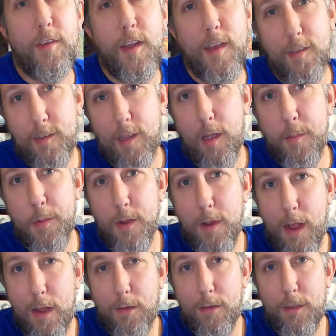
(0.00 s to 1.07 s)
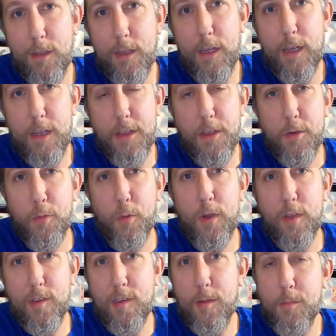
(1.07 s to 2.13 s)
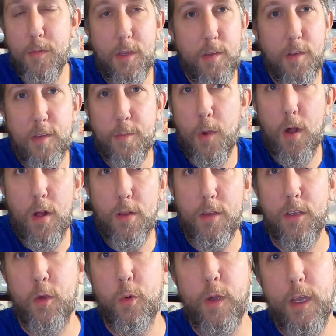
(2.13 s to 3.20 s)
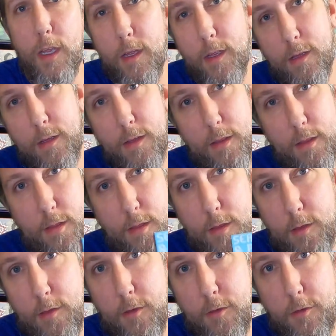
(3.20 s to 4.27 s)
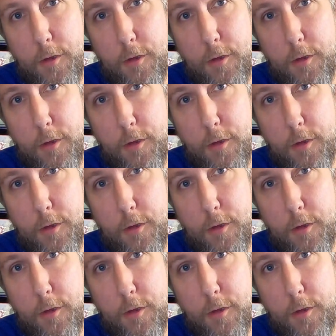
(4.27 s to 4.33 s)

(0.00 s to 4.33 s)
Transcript: next time you're out and you want something small and quick, this is